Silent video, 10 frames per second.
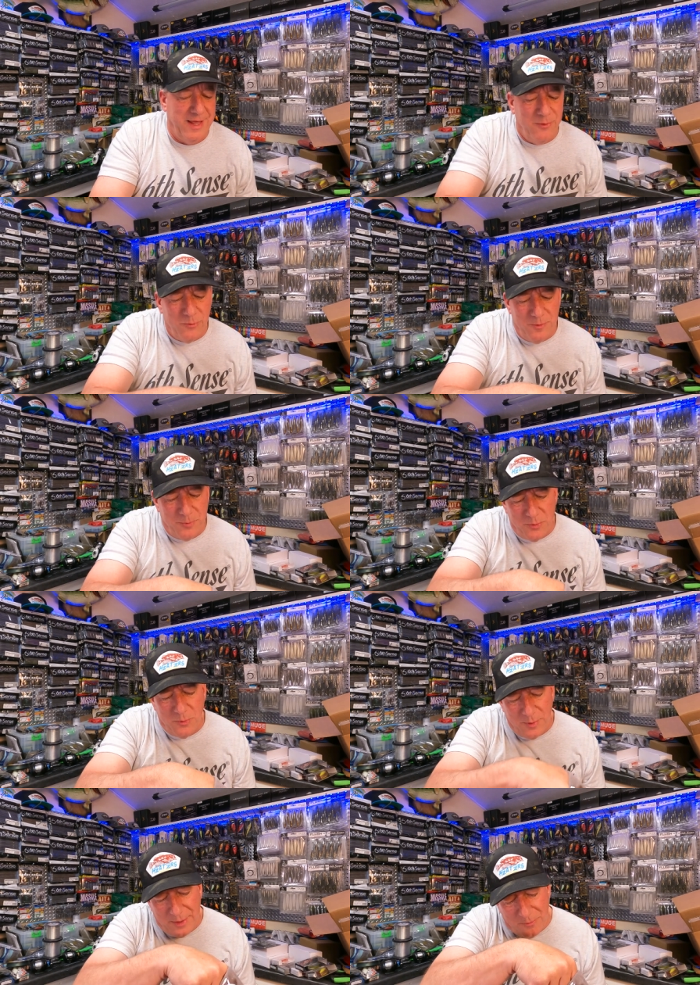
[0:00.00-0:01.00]
I don't want to
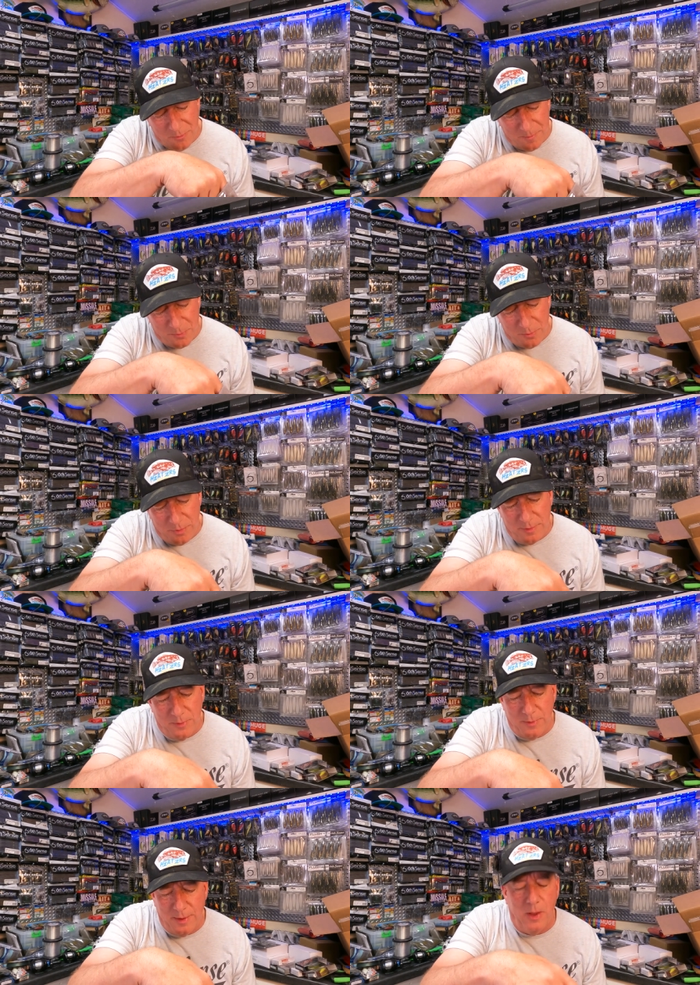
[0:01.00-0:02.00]
pull the
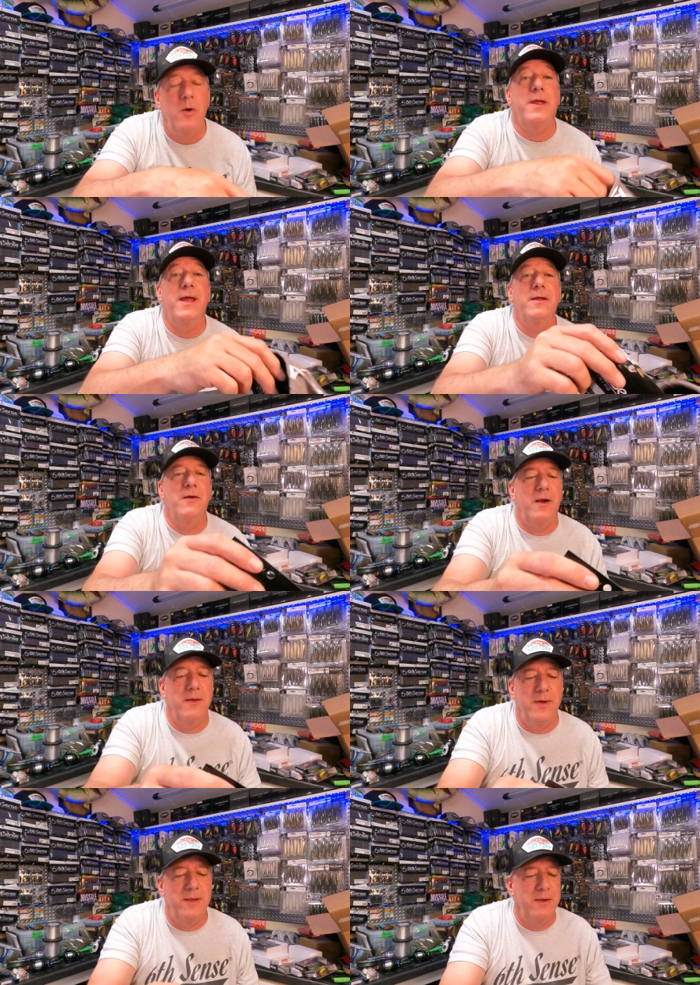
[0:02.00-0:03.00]
new, okay, all
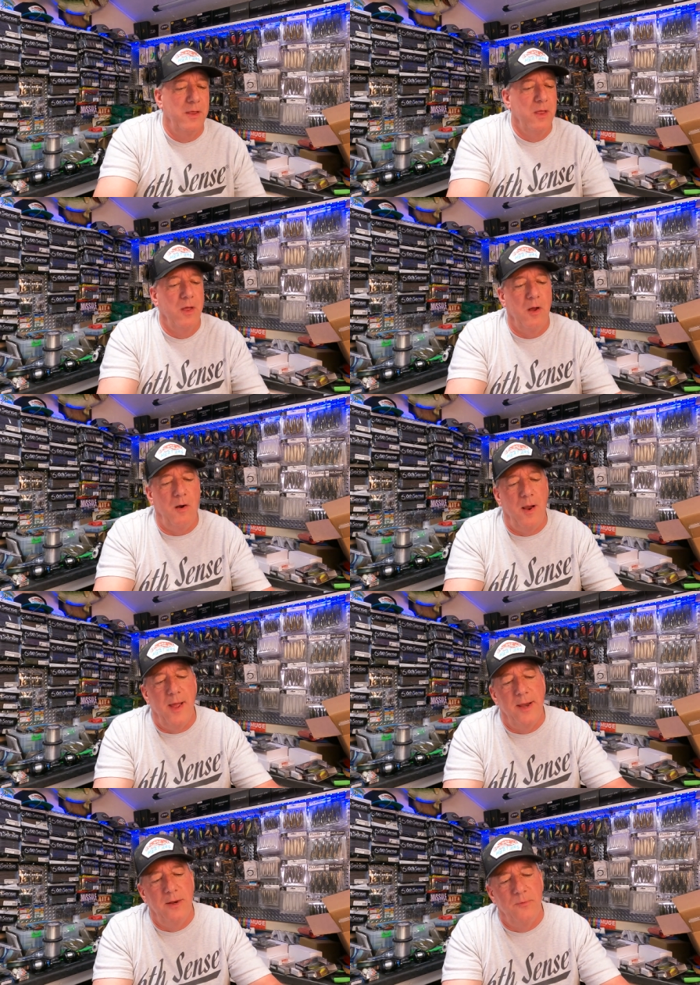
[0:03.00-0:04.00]
right, wait. All
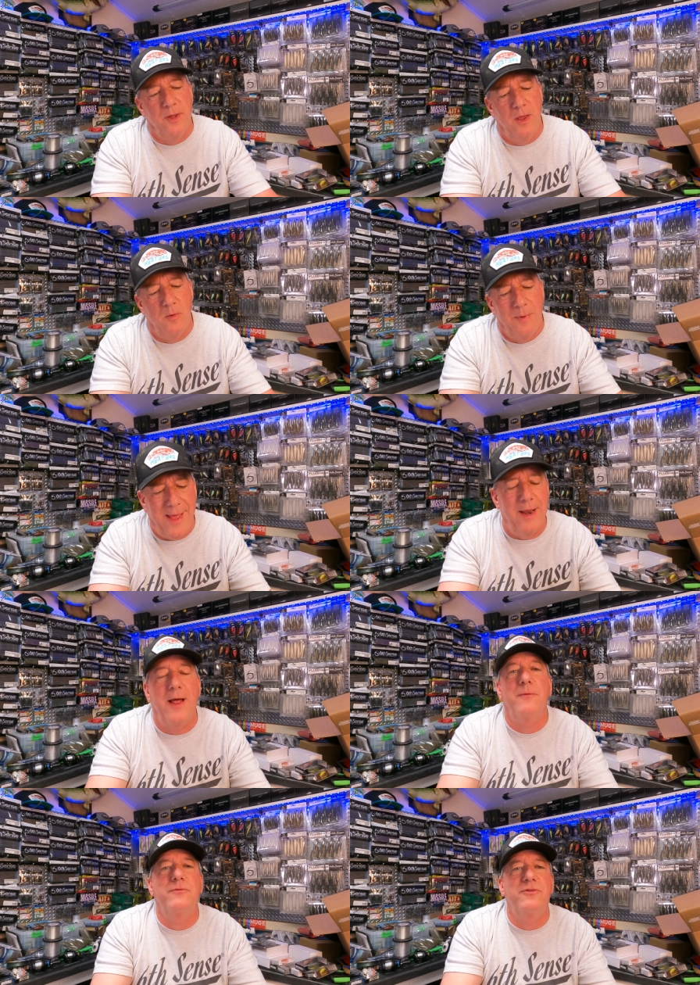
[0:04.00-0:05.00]
right, here we go.
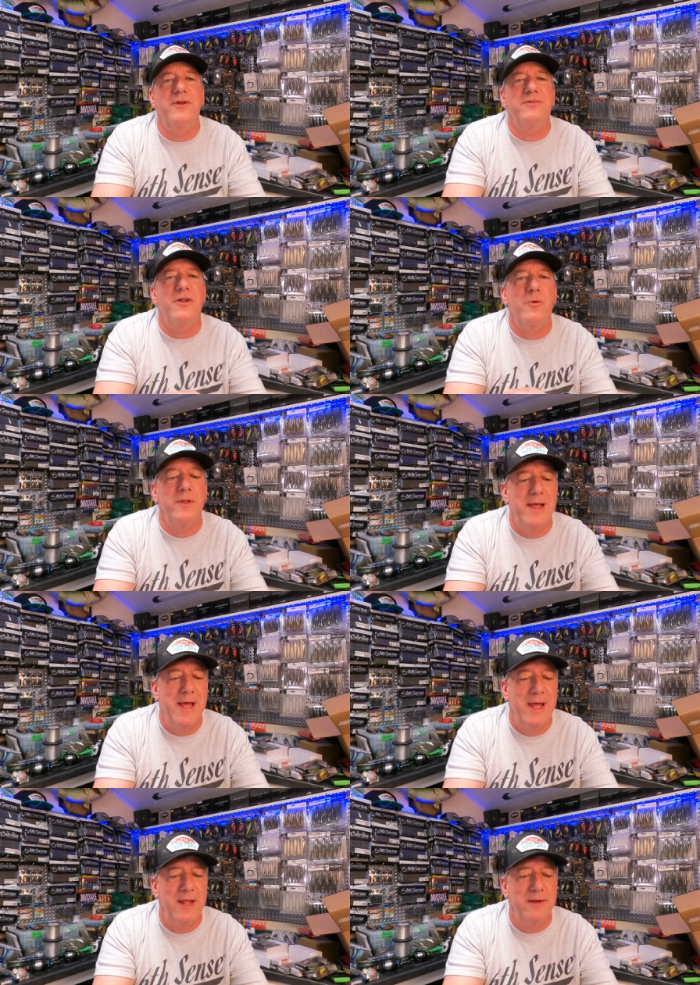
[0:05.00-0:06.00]
And I was just
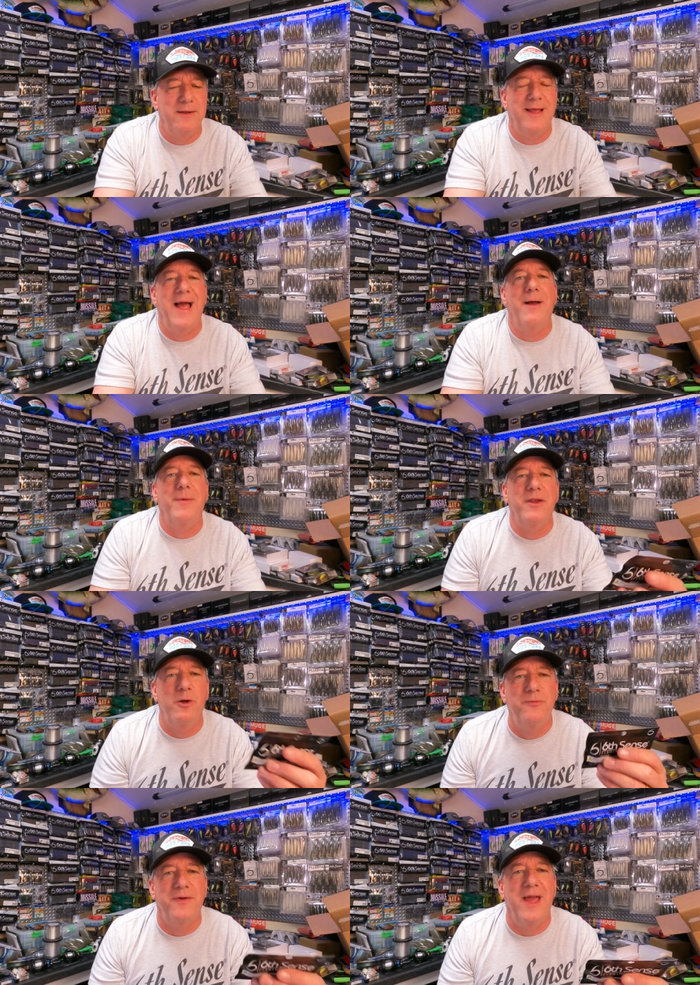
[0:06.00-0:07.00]
online, got my
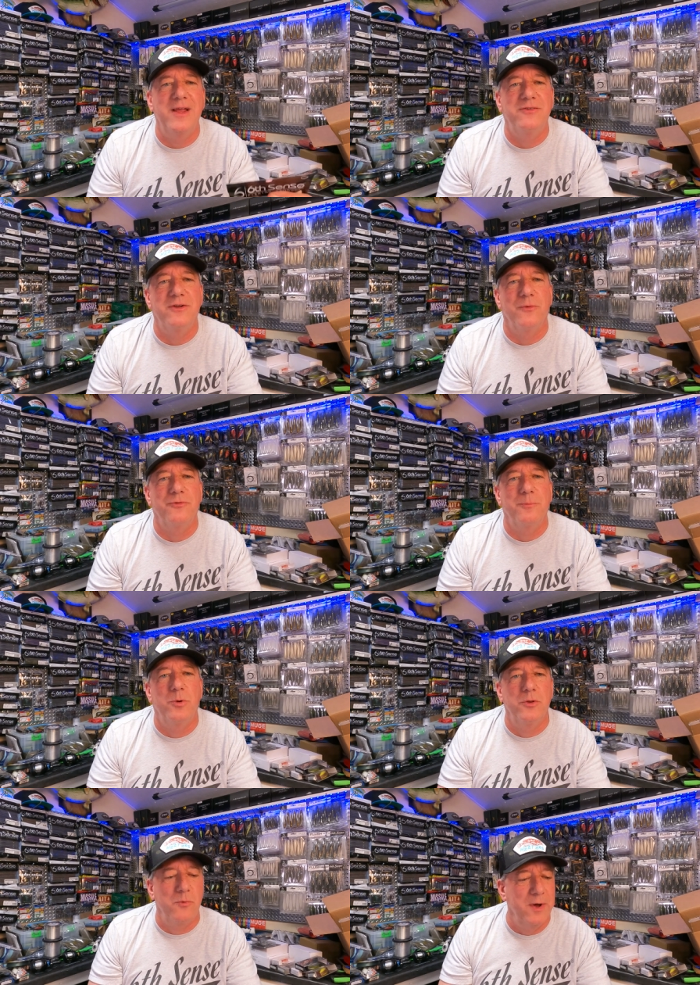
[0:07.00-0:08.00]
notification on some
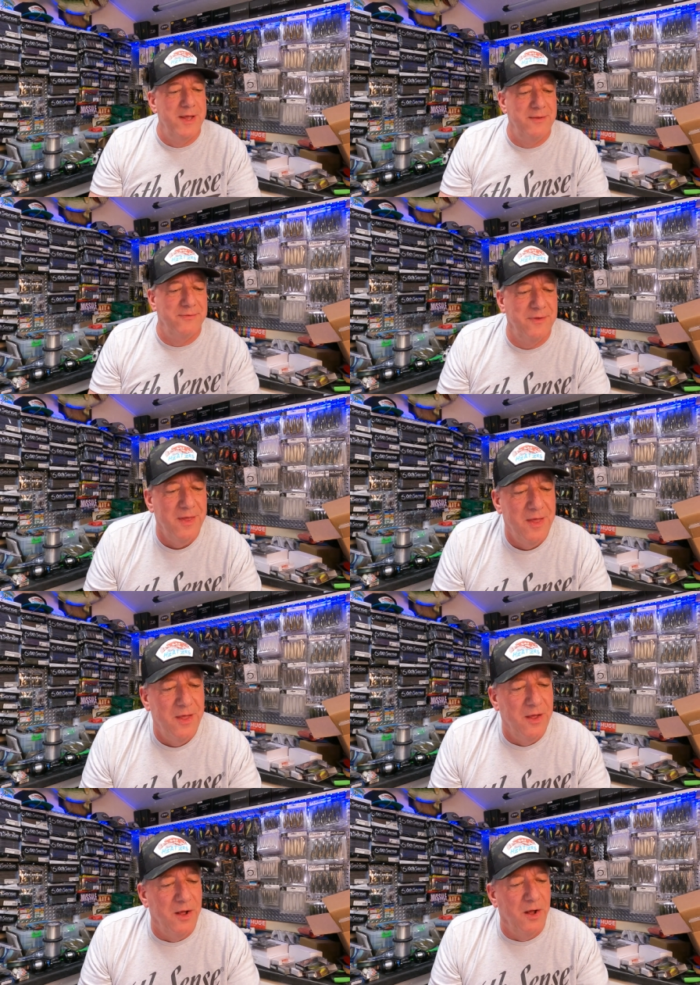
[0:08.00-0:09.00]
bullet weights.
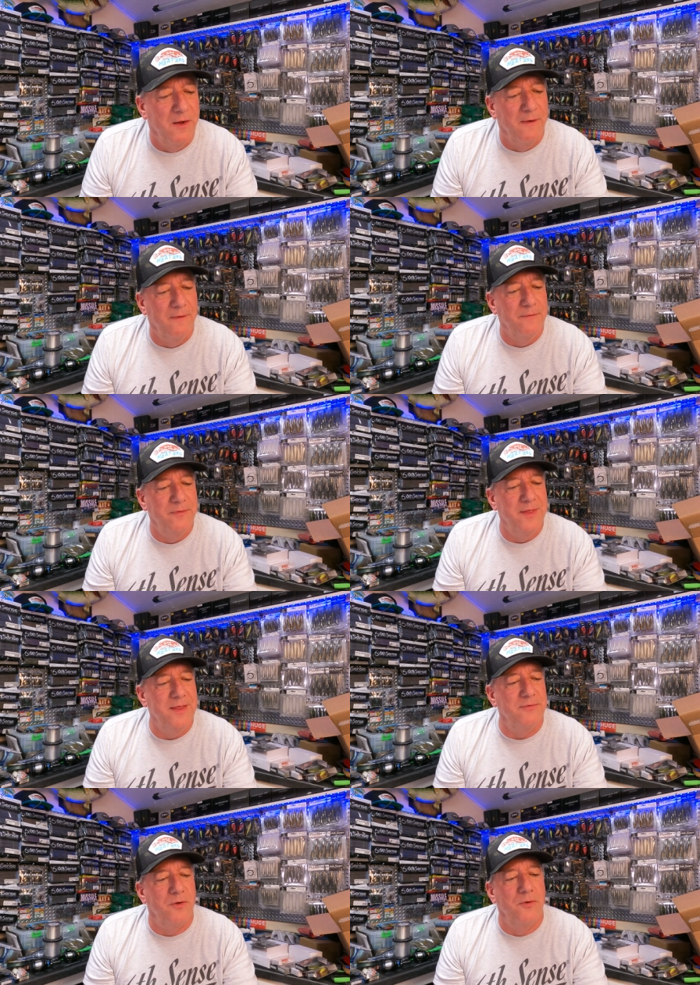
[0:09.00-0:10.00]

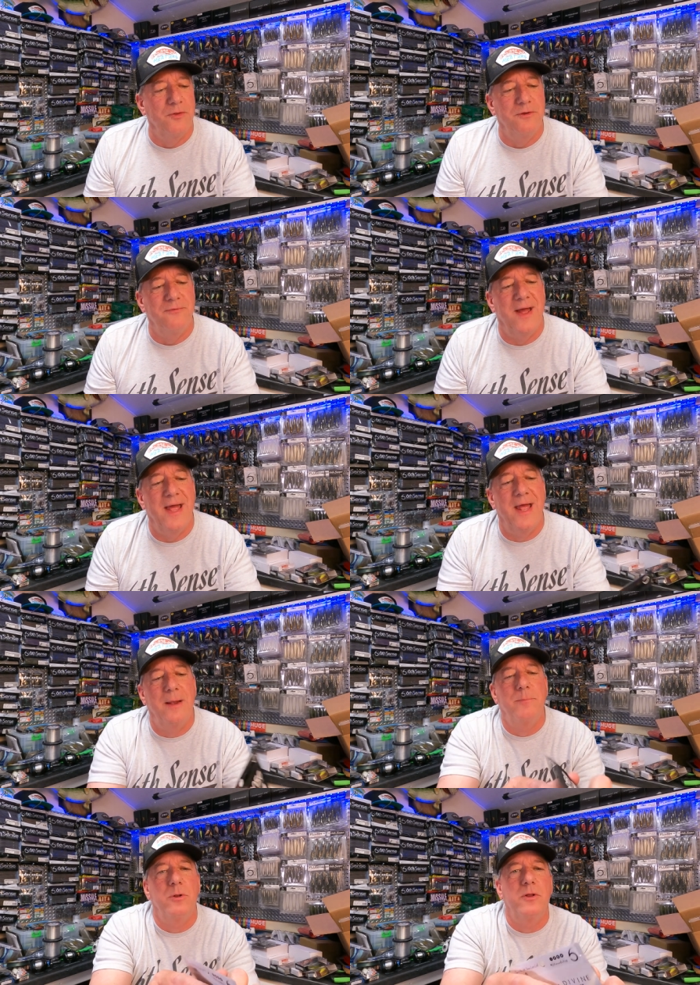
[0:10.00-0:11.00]
These are the
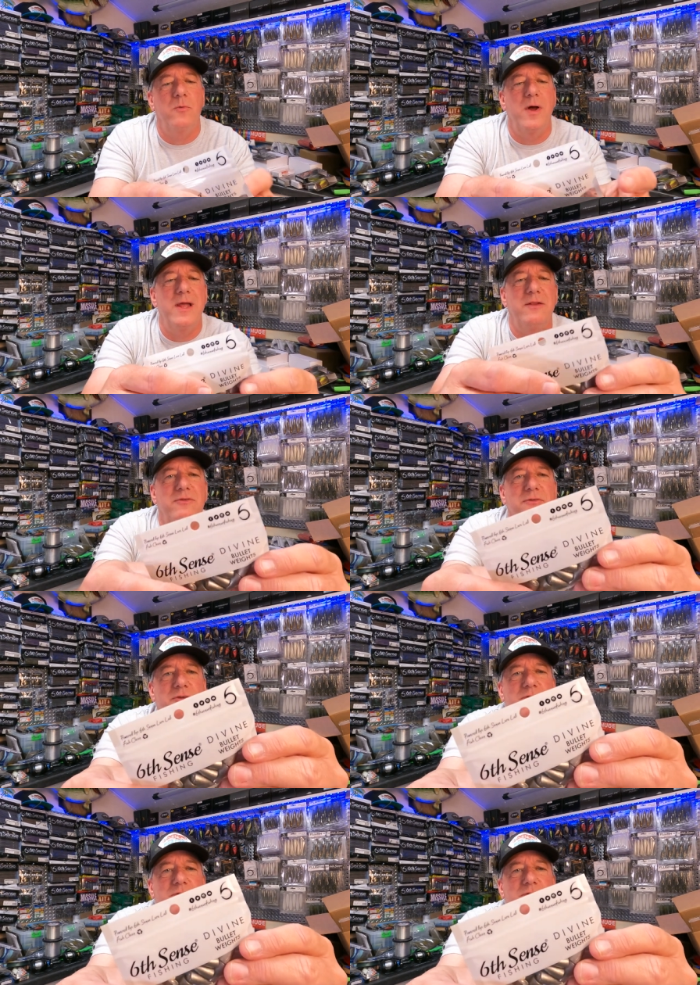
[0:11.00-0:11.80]
Divine Bullet Weights.